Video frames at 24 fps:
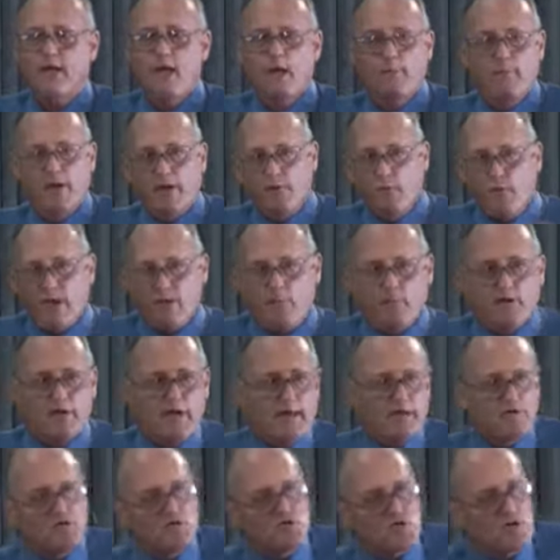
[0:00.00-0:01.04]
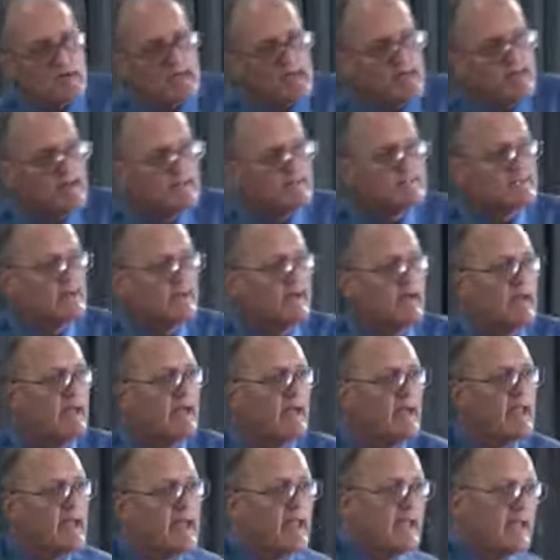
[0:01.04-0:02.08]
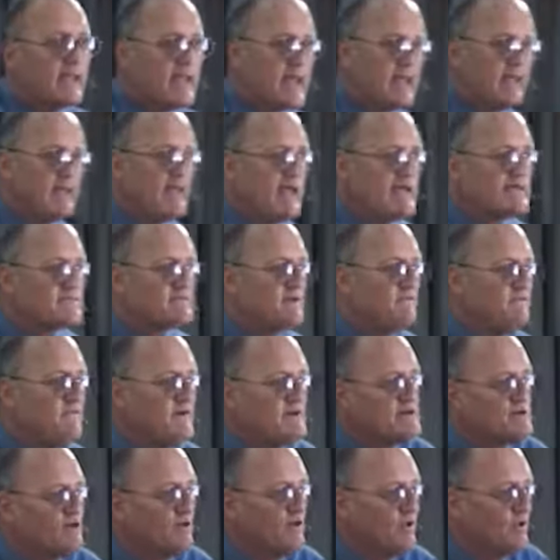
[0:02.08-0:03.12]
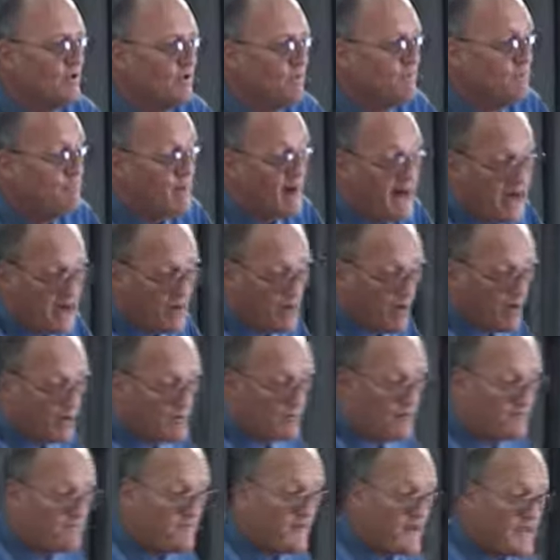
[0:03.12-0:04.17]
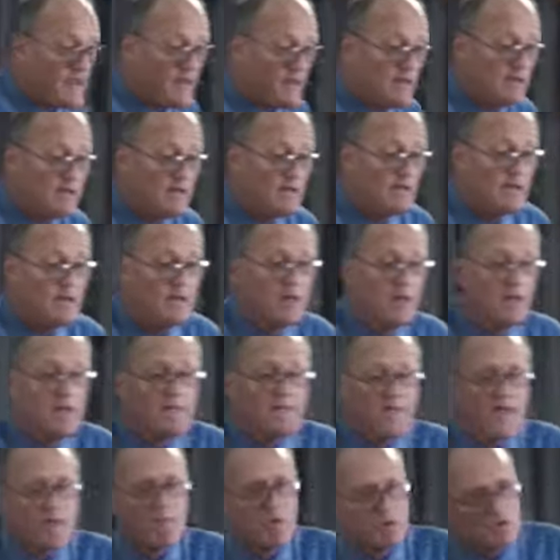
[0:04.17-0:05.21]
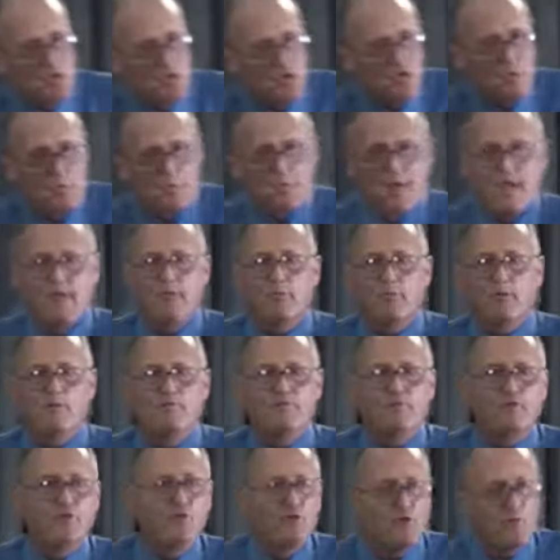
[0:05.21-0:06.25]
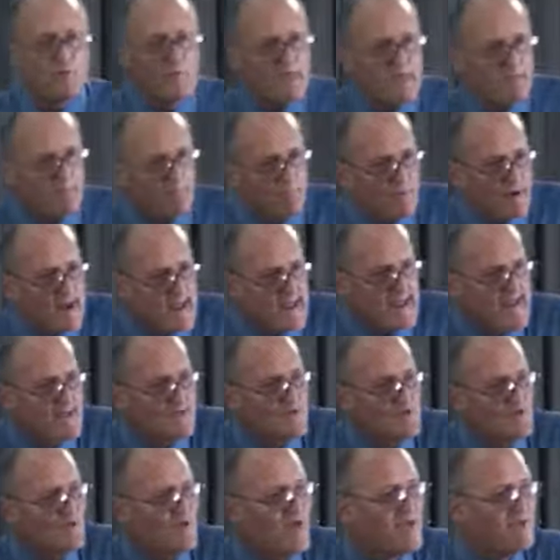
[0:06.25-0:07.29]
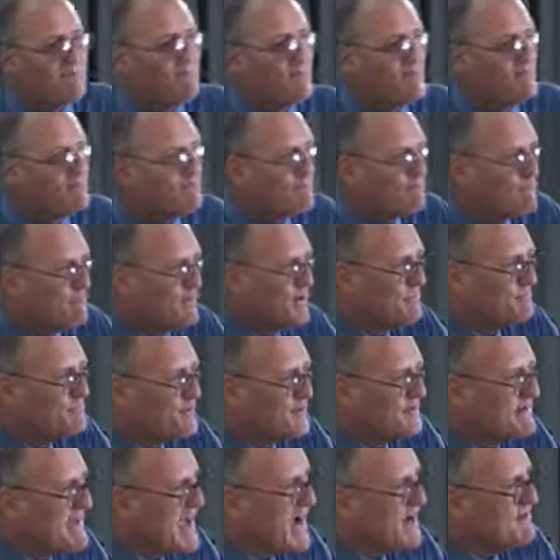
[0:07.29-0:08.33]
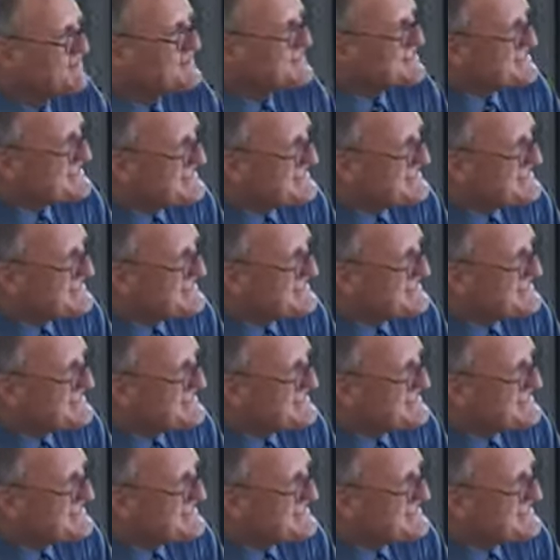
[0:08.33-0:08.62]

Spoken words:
But we were intrigued. In his official biography, there were two people for whom he prayed who had been pronounced